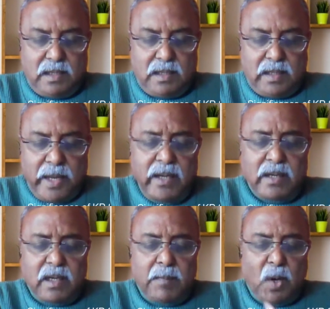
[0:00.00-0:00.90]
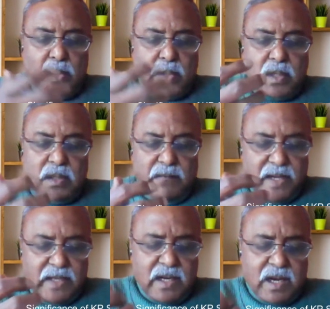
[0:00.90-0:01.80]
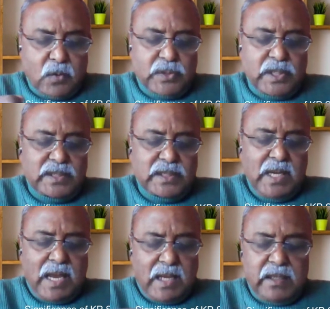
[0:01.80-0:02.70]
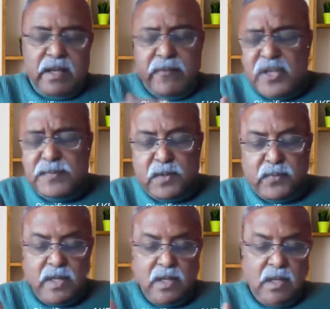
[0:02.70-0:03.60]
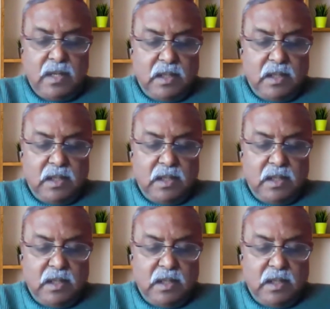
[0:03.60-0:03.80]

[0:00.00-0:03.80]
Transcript: hint about the Vedic houses, the difference between the